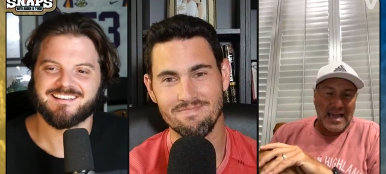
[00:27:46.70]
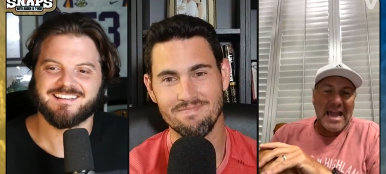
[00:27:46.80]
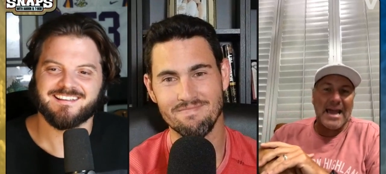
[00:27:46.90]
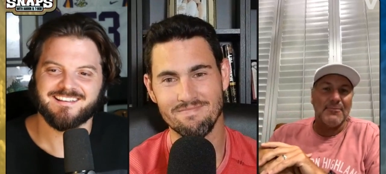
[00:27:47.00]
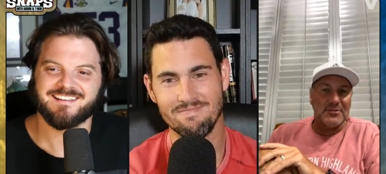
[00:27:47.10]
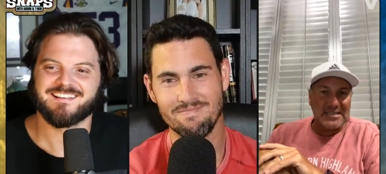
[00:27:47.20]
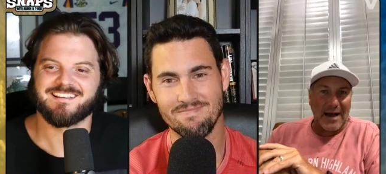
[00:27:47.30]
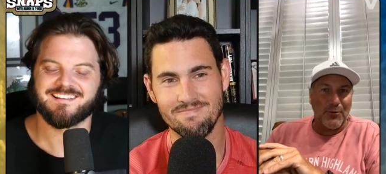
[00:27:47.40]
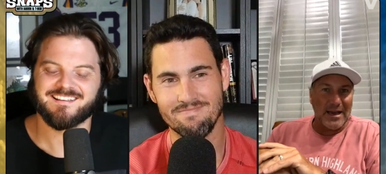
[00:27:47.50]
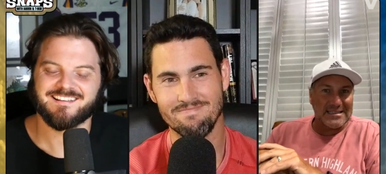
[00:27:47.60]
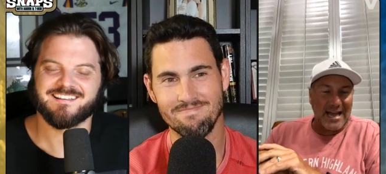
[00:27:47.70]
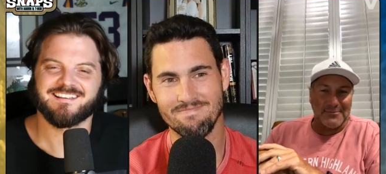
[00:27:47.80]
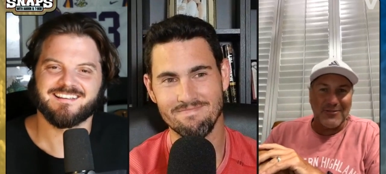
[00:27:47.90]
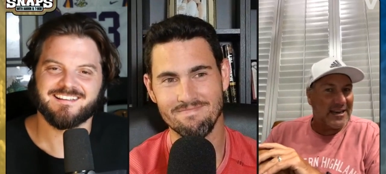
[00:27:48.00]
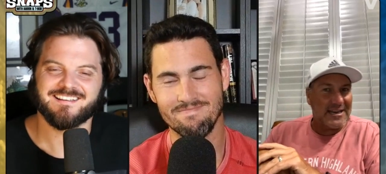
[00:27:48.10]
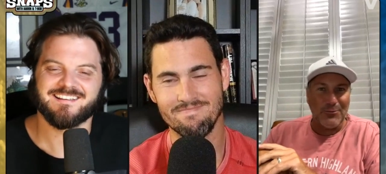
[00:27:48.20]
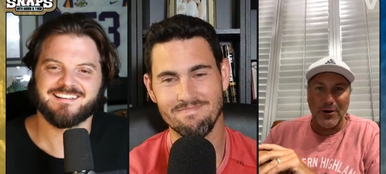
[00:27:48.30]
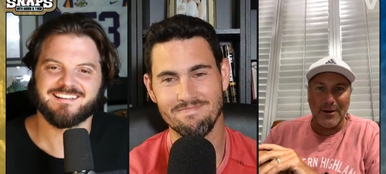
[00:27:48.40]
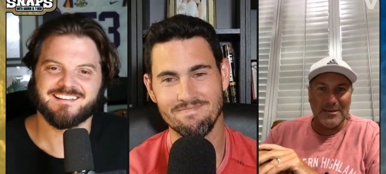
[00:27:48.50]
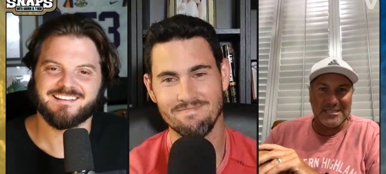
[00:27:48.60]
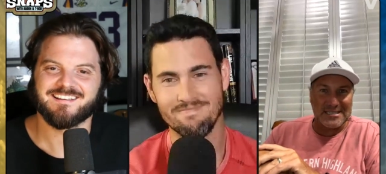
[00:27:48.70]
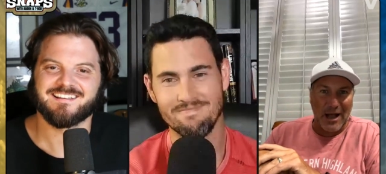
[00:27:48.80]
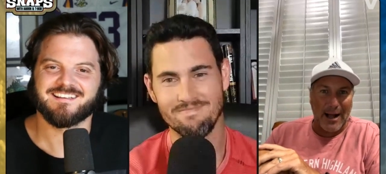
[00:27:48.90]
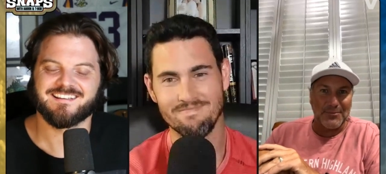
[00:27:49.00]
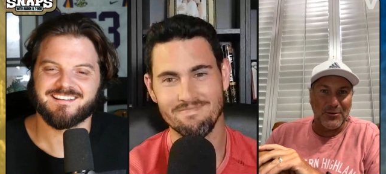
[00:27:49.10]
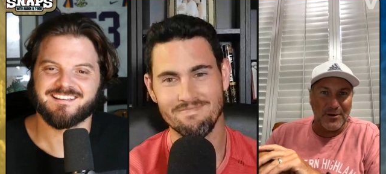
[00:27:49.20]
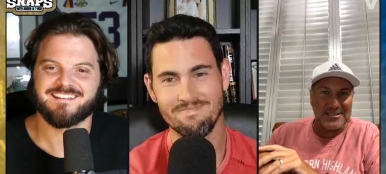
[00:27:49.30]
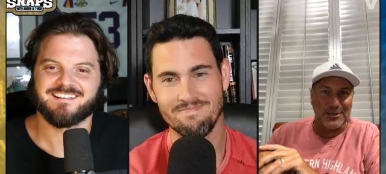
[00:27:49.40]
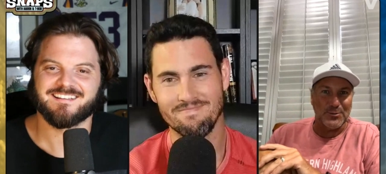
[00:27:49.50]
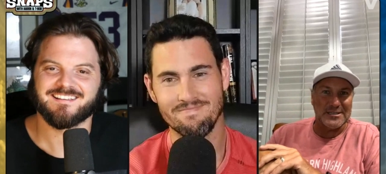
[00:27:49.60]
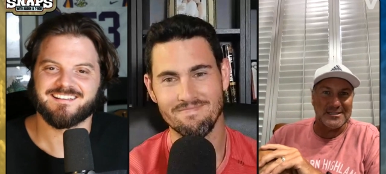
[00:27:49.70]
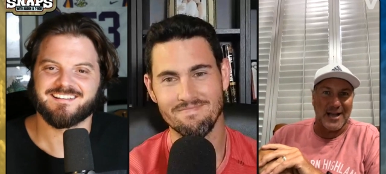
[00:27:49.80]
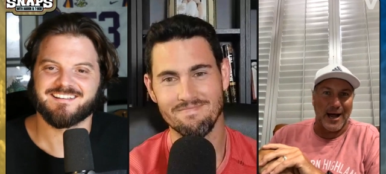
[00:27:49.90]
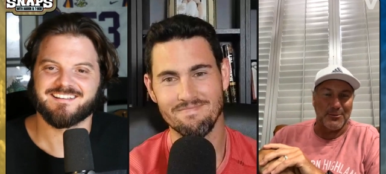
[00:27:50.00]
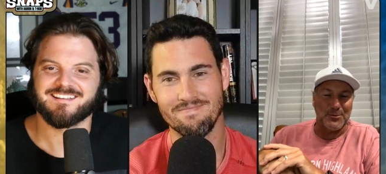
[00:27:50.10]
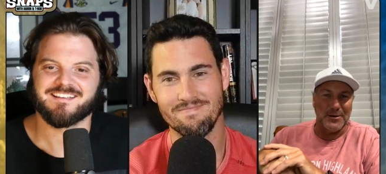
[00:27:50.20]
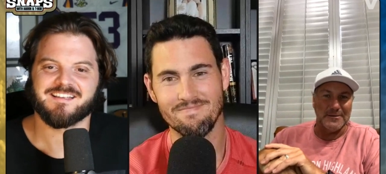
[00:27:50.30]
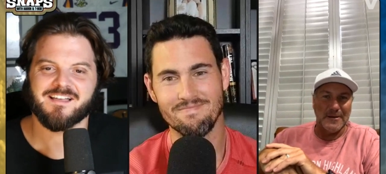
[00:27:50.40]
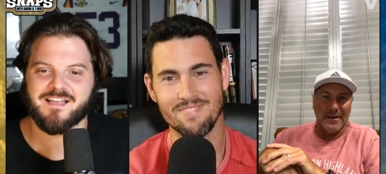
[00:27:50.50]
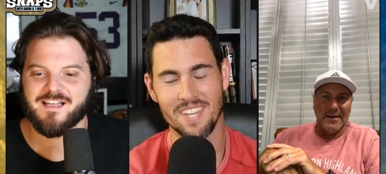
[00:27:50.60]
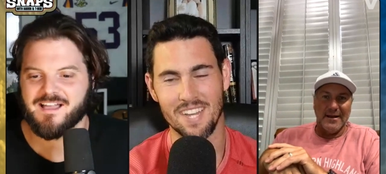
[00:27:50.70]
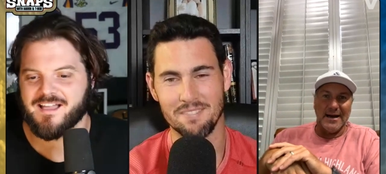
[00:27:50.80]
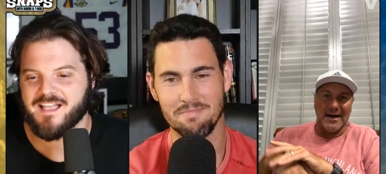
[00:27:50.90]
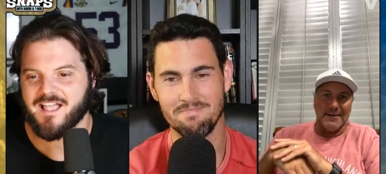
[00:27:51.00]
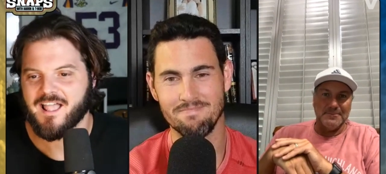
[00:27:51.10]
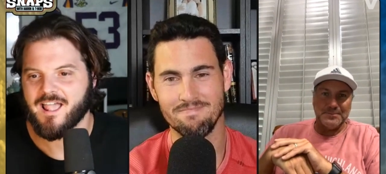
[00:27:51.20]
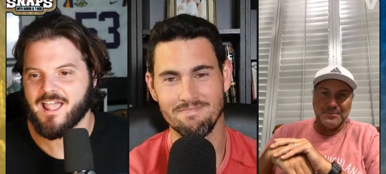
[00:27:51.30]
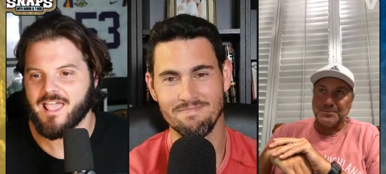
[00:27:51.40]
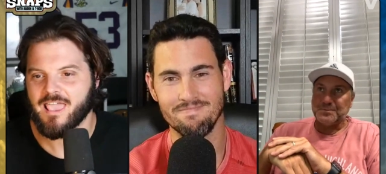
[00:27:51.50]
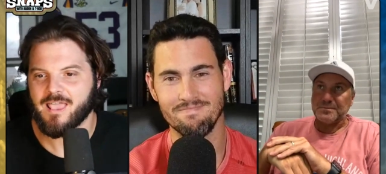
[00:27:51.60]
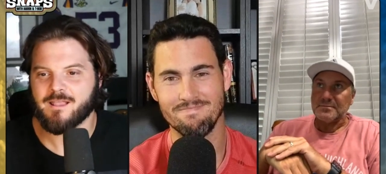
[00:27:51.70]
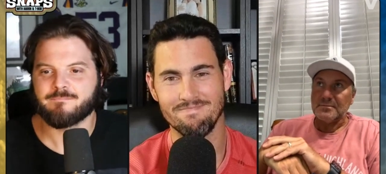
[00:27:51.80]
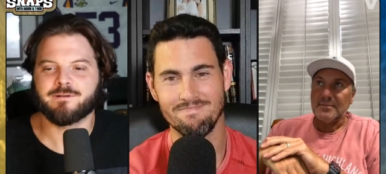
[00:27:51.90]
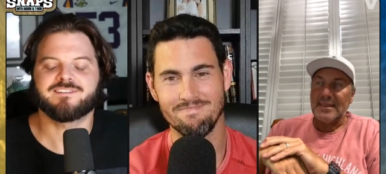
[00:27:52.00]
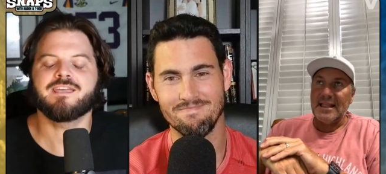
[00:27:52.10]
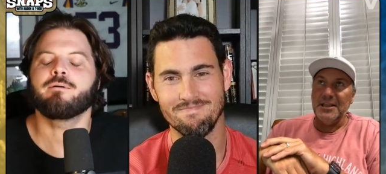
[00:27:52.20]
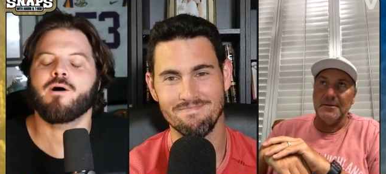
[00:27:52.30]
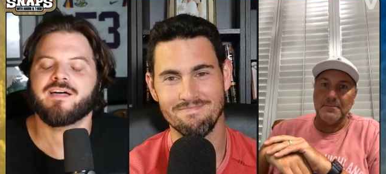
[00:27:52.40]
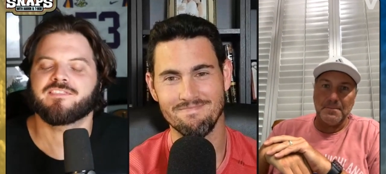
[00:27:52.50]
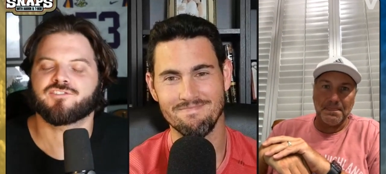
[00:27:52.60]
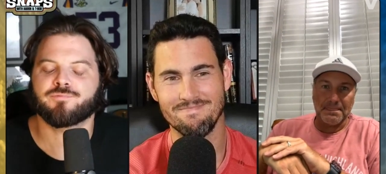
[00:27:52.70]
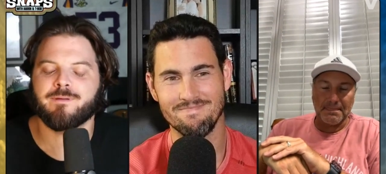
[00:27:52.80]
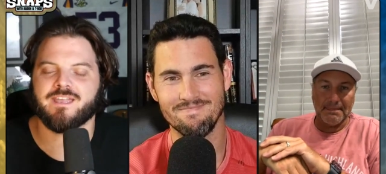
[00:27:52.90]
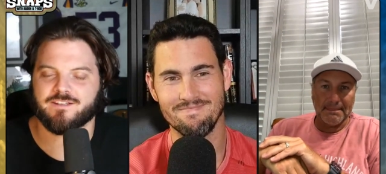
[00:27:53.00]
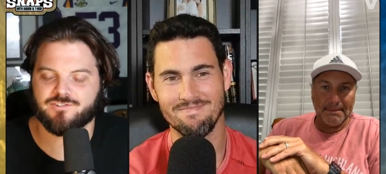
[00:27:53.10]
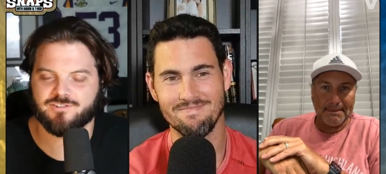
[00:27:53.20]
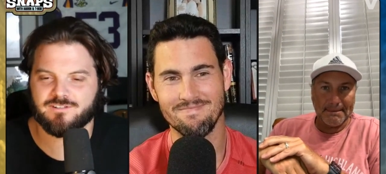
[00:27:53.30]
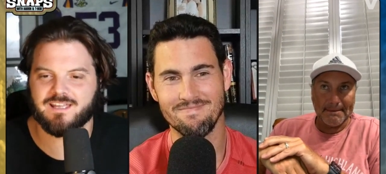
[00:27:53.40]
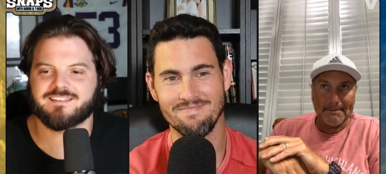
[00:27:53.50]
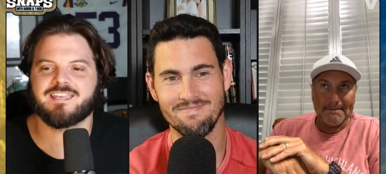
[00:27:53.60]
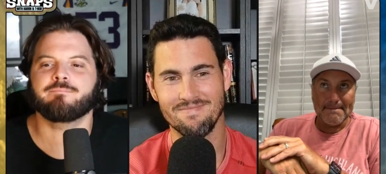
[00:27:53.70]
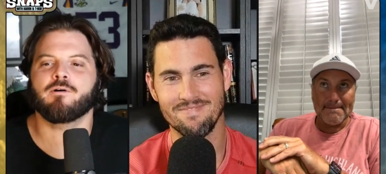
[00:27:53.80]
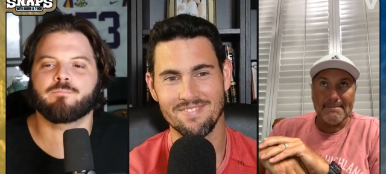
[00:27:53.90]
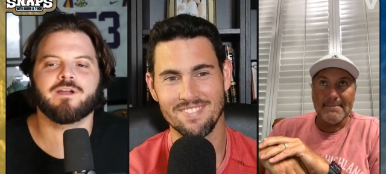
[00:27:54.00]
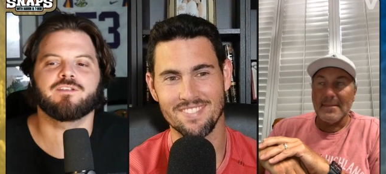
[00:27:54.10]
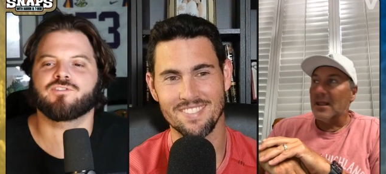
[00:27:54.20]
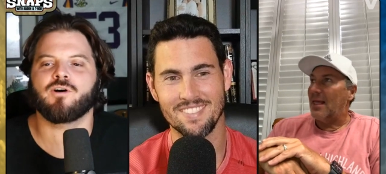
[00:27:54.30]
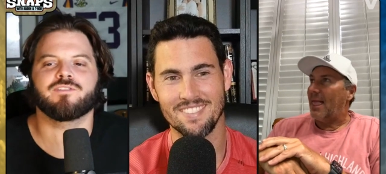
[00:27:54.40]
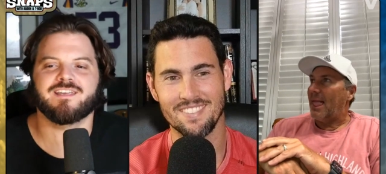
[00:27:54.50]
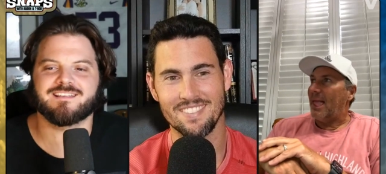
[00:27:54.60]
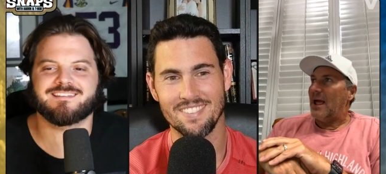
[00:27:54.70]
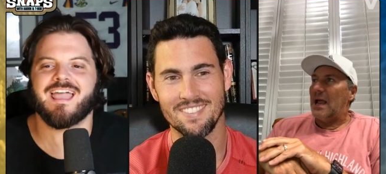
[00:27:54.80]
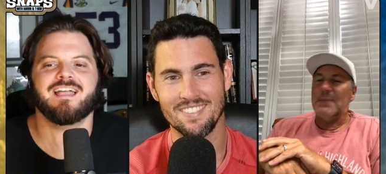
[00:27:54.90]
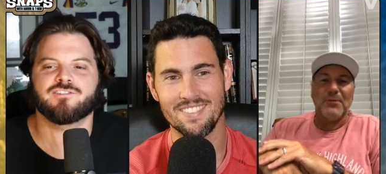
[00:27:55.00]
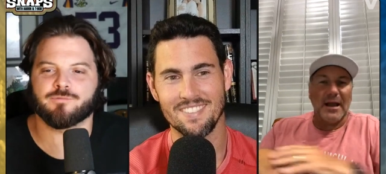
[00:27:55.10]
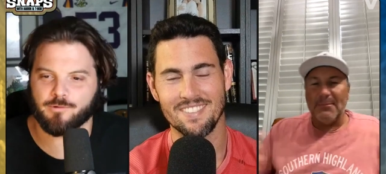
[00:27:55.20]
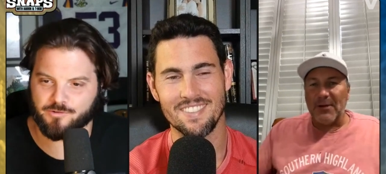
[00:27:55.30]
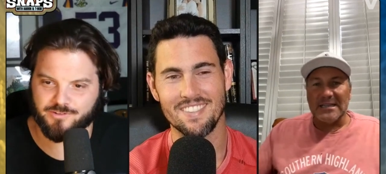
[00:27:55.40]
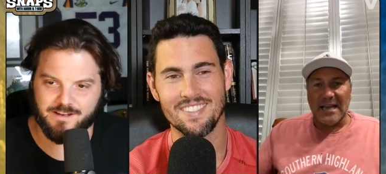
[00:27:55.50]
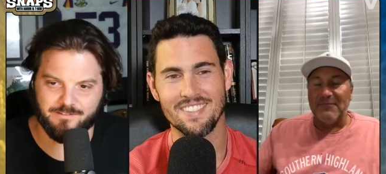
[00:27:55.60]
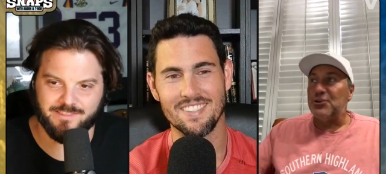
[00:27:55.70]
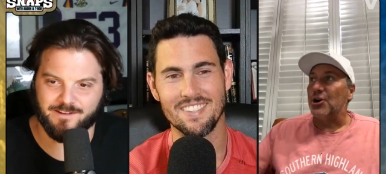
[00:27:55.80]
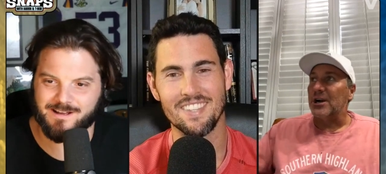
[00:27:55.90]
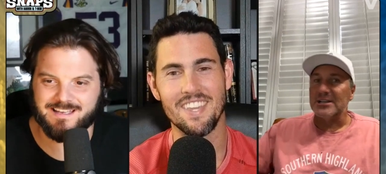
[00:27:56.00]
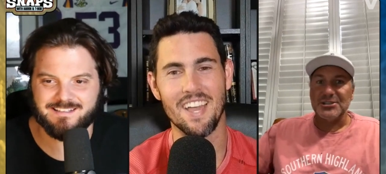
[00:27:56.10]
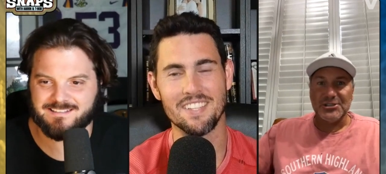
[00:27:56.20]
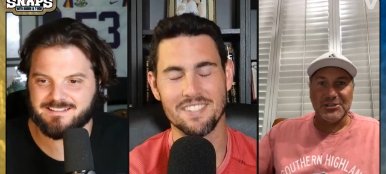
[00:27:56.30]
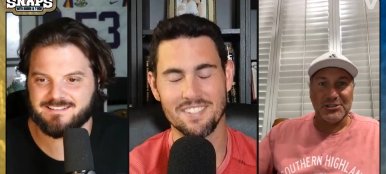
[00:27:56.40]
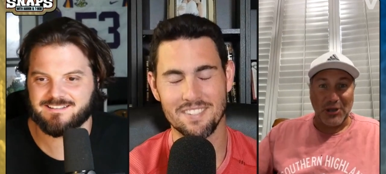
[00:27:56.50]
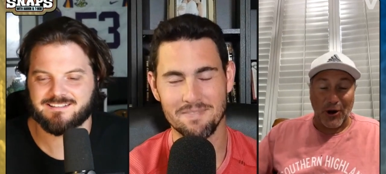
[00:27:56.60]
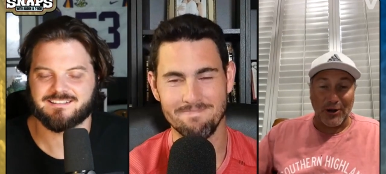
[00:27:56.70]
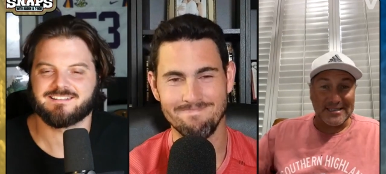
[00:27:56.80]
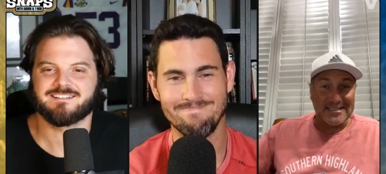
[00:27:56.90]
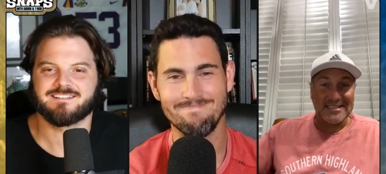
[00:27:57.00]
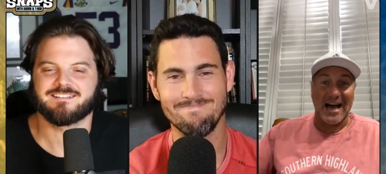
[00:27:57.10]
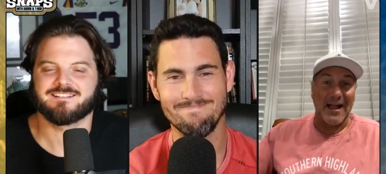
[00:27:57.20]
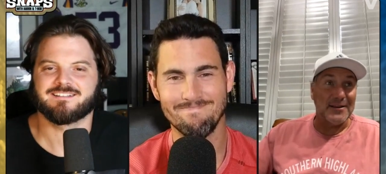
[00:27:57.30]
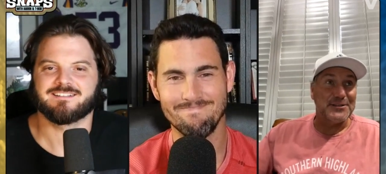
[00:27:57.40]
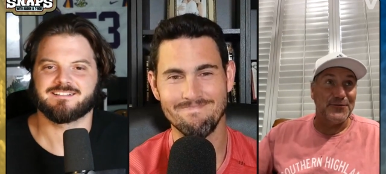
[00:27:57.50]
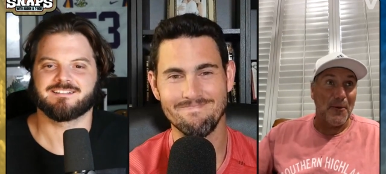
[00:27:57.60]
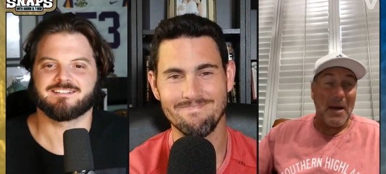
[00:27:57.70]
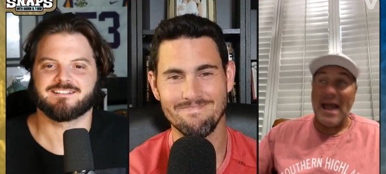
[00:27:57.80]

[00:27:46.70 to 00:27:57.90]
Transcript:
Speaker 1: Cam was that way at times. If he didn't want to be stopped, he wasn't going to be stopped.
Speaker 2: But Tebow had the speech. Like, Tebow brings all the intangibles
Speaker 1: and everything, right? This college football